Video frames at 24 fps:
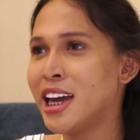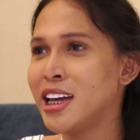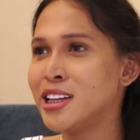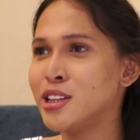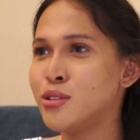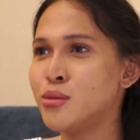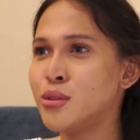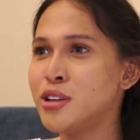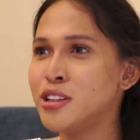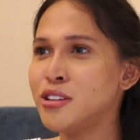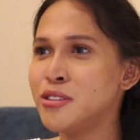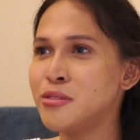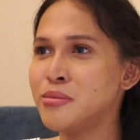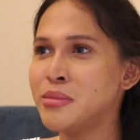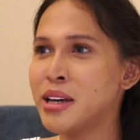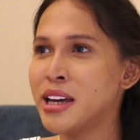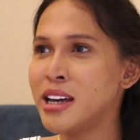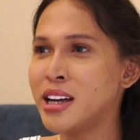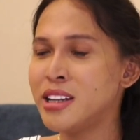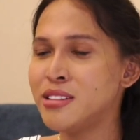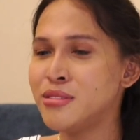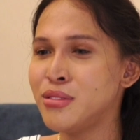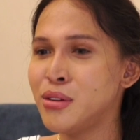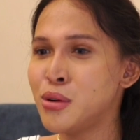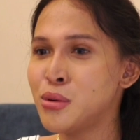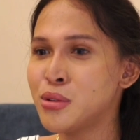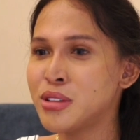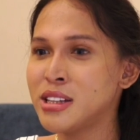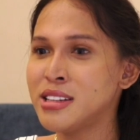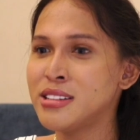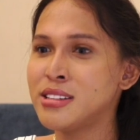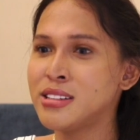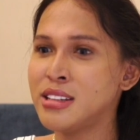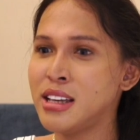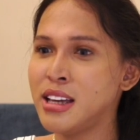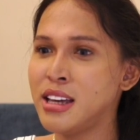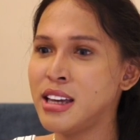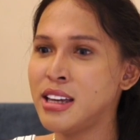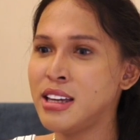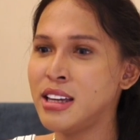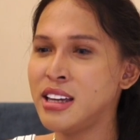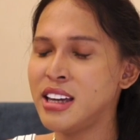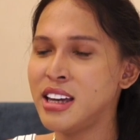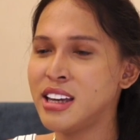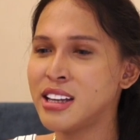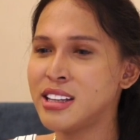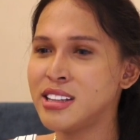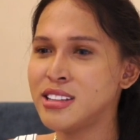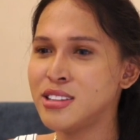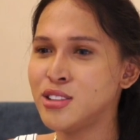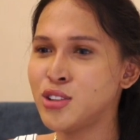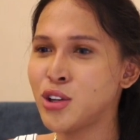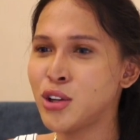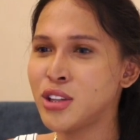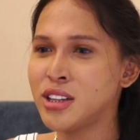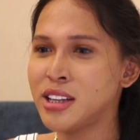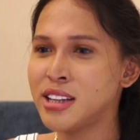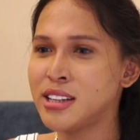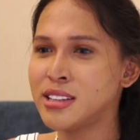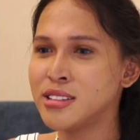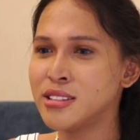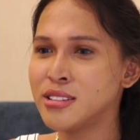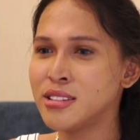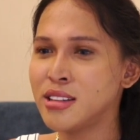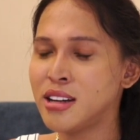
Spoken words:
And one of my advocacy in joining